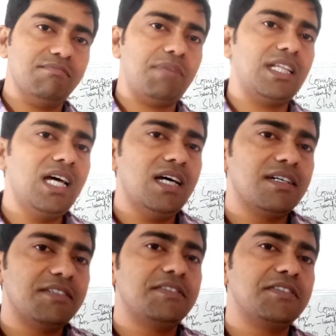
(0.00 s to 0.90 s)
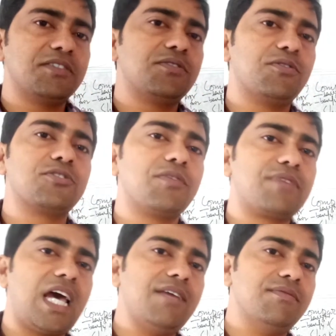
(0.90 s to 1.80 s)
by the course
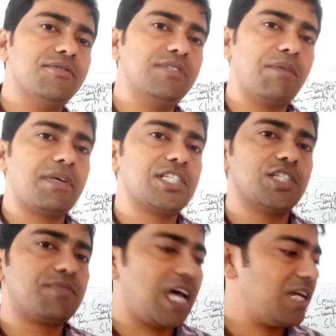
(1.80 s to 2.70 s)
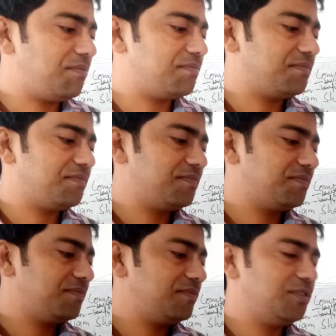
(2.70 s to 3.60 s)
of time, with the passage of time.
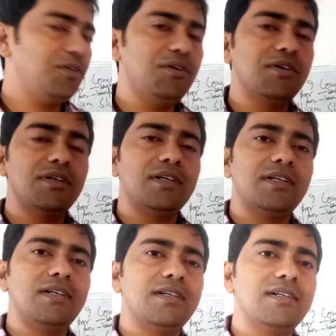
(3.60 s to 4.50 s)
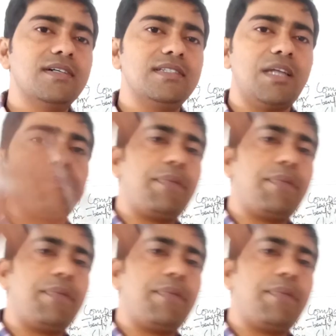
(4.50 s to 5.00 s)
You know, the